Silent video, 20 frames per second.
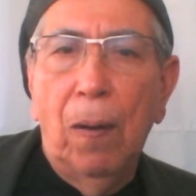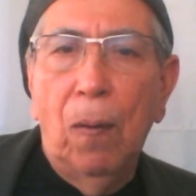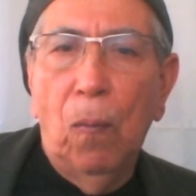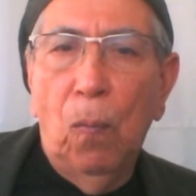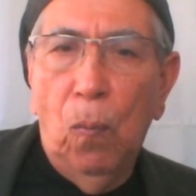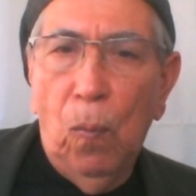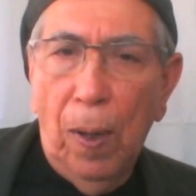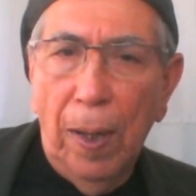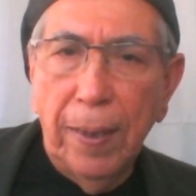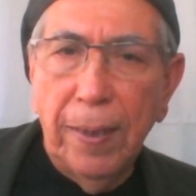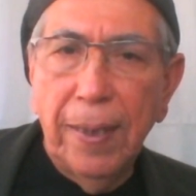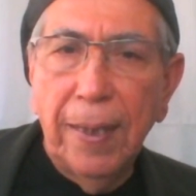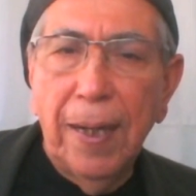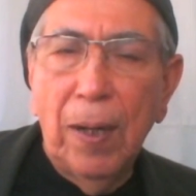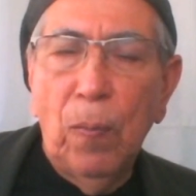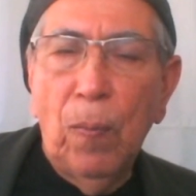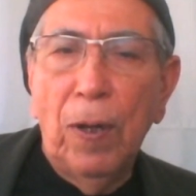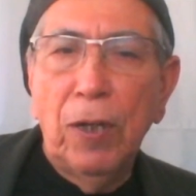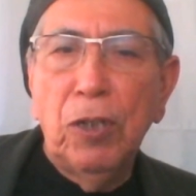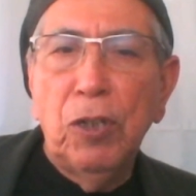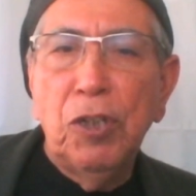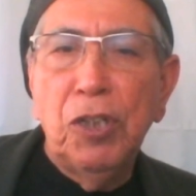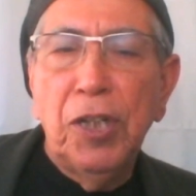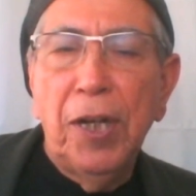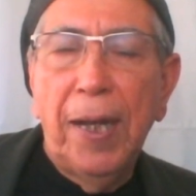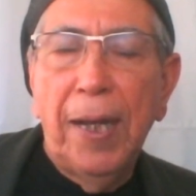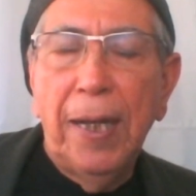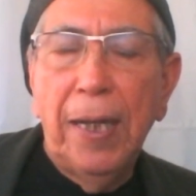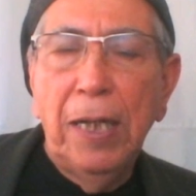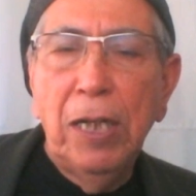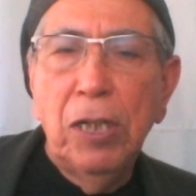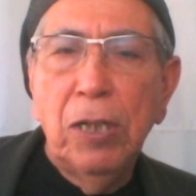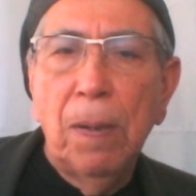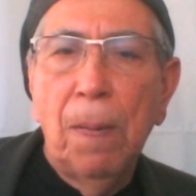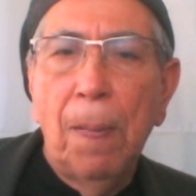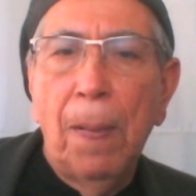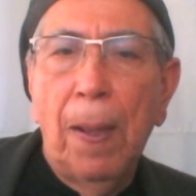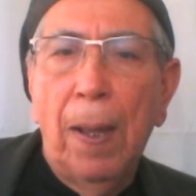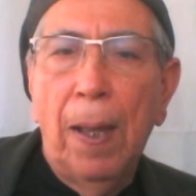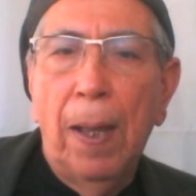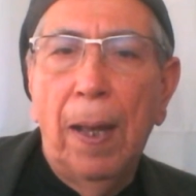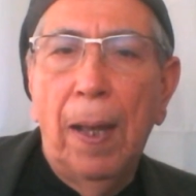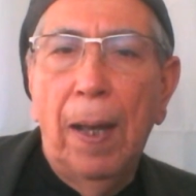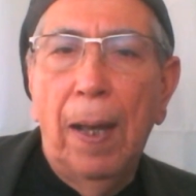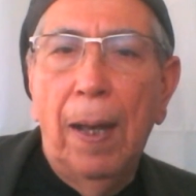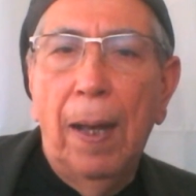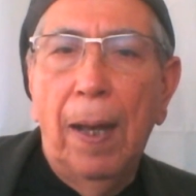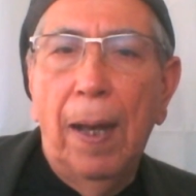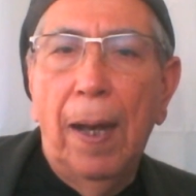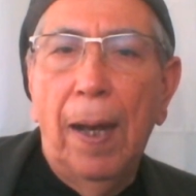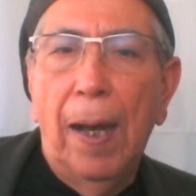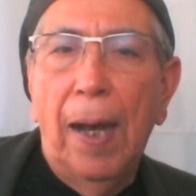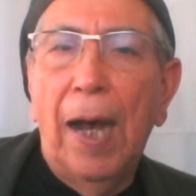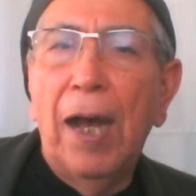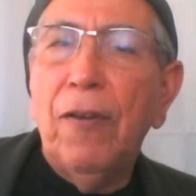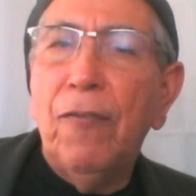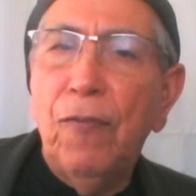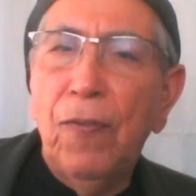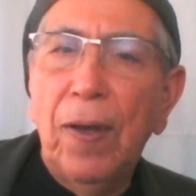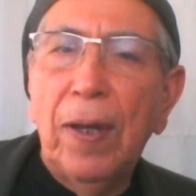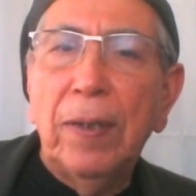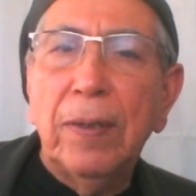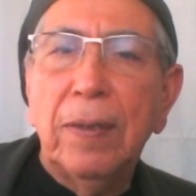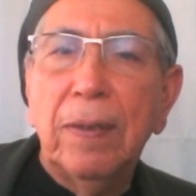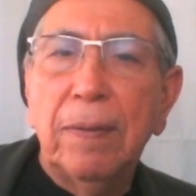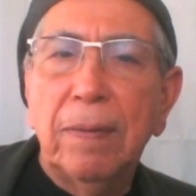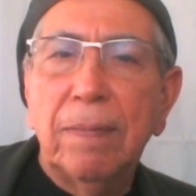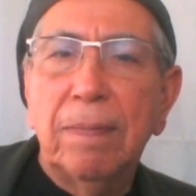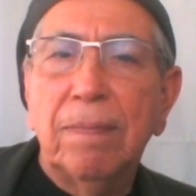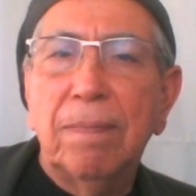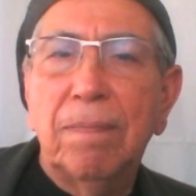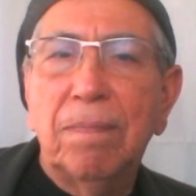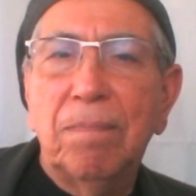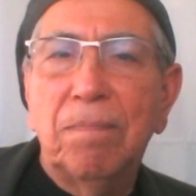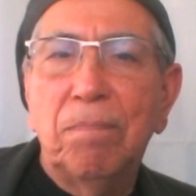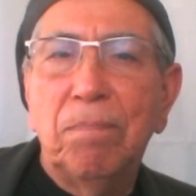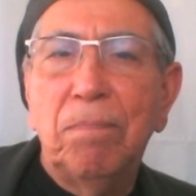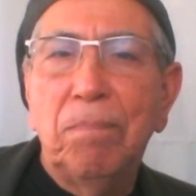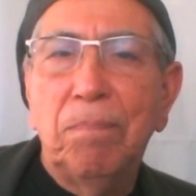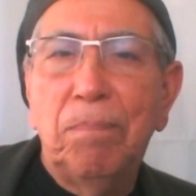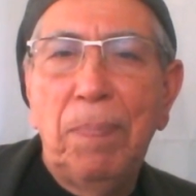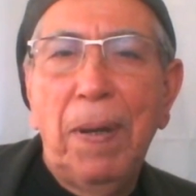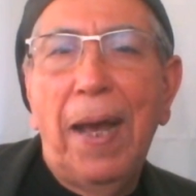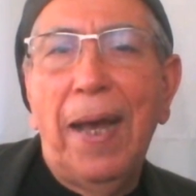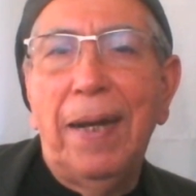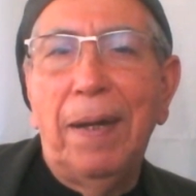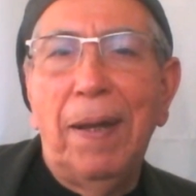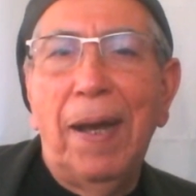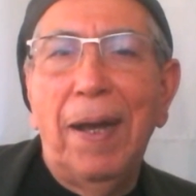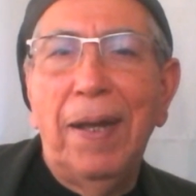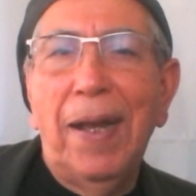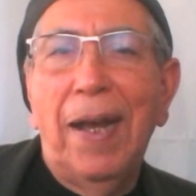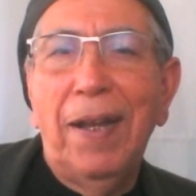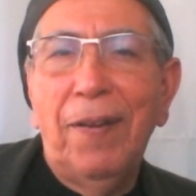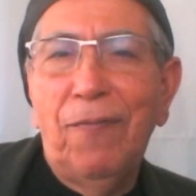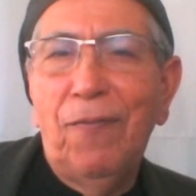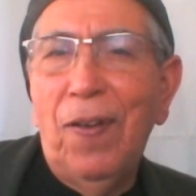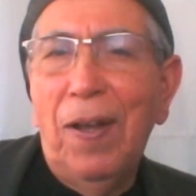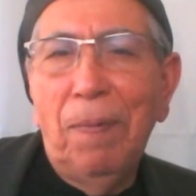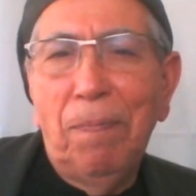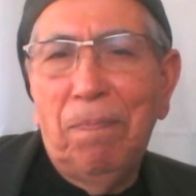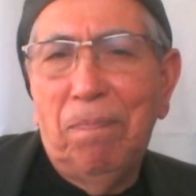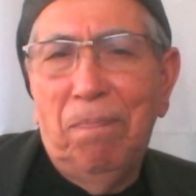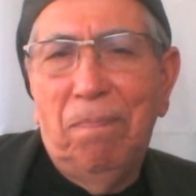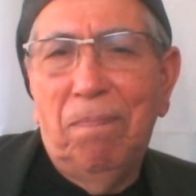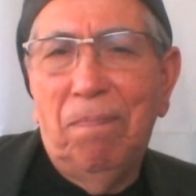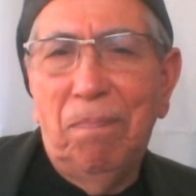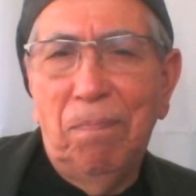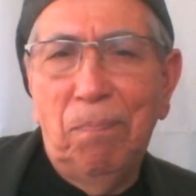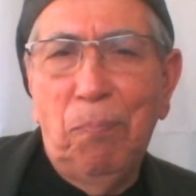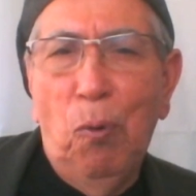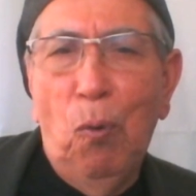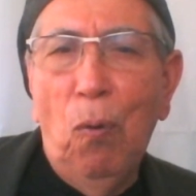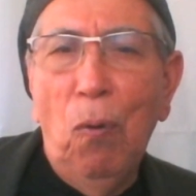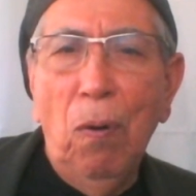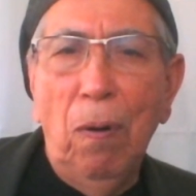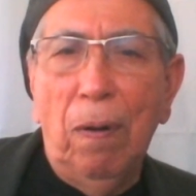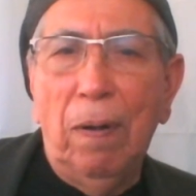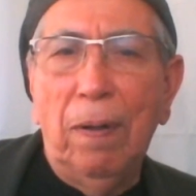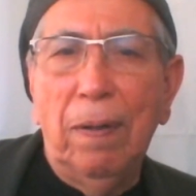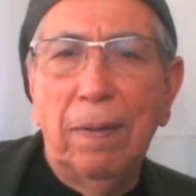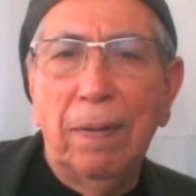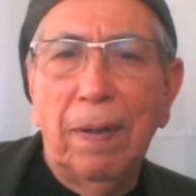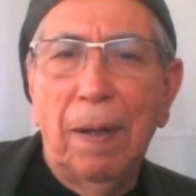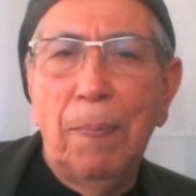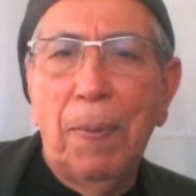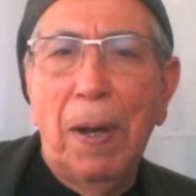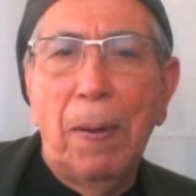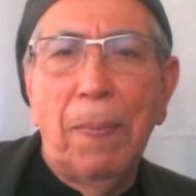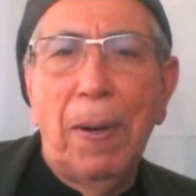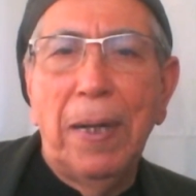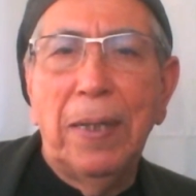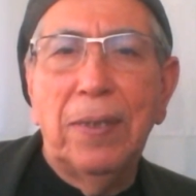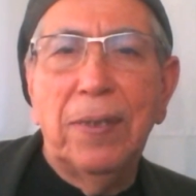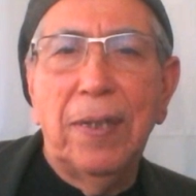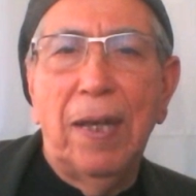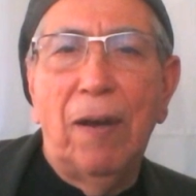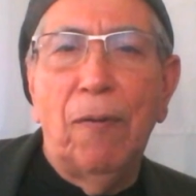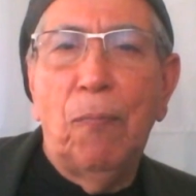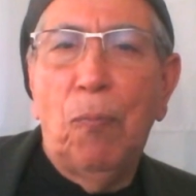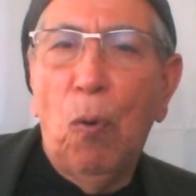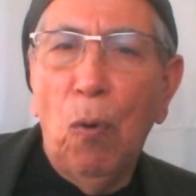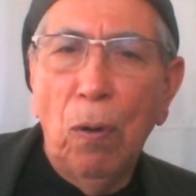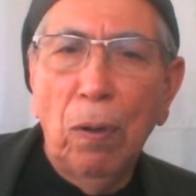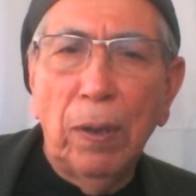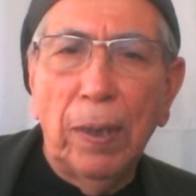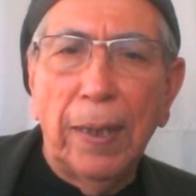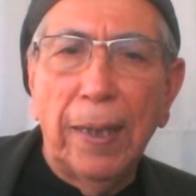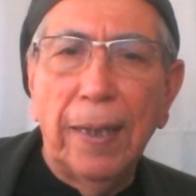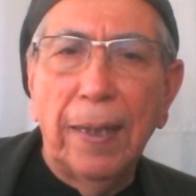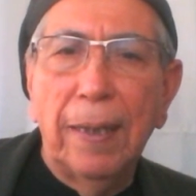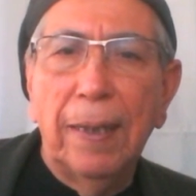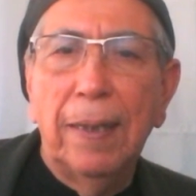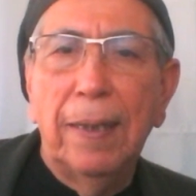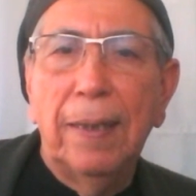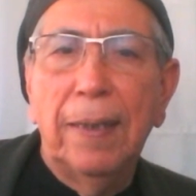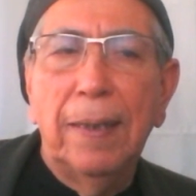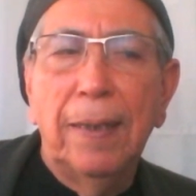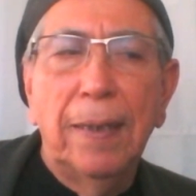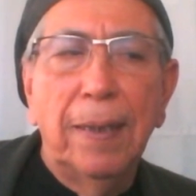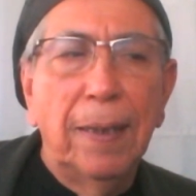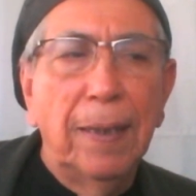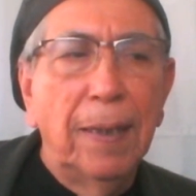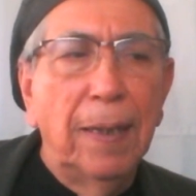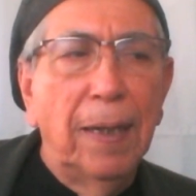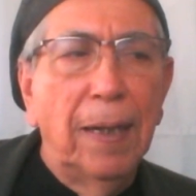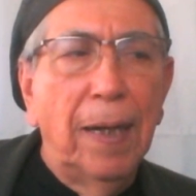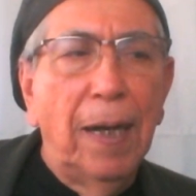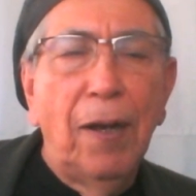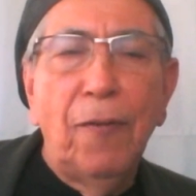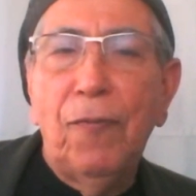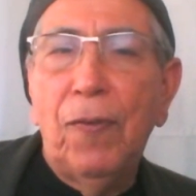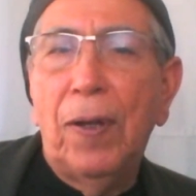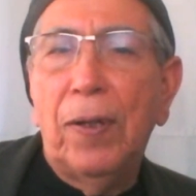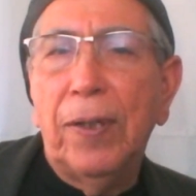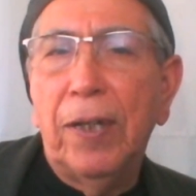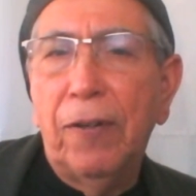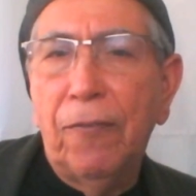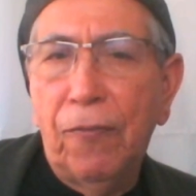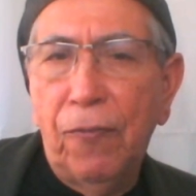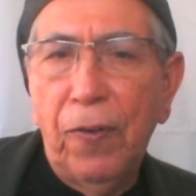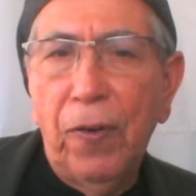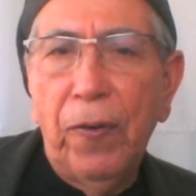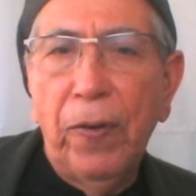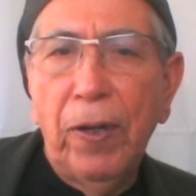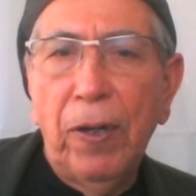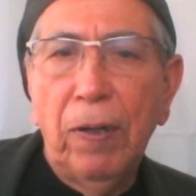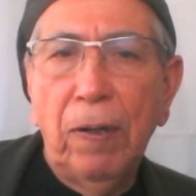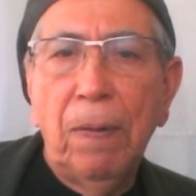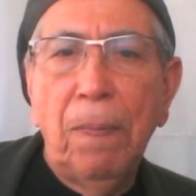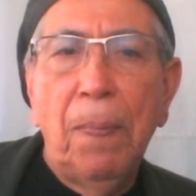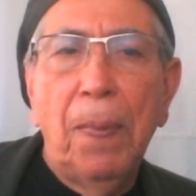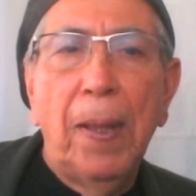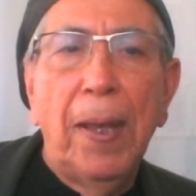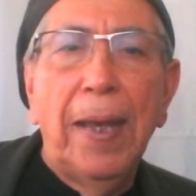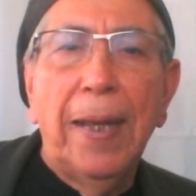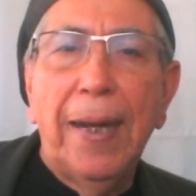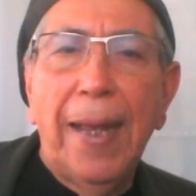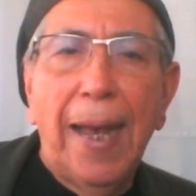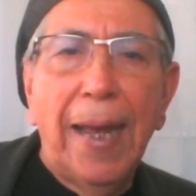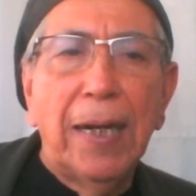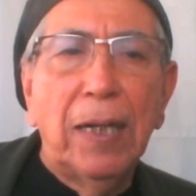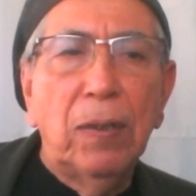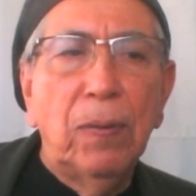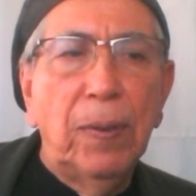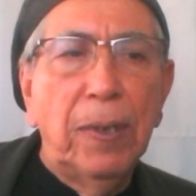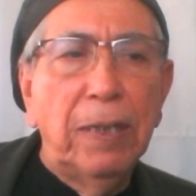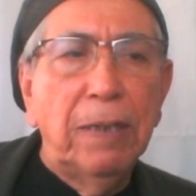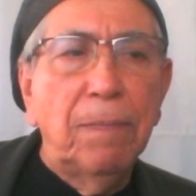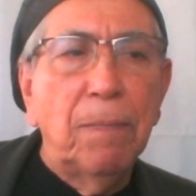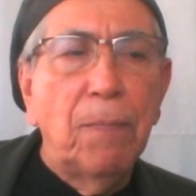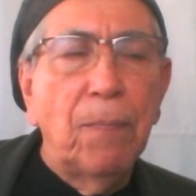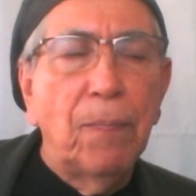What did I want to change? I felt bad. I felt poor about myself, poorly. I felt inferior, inadequate,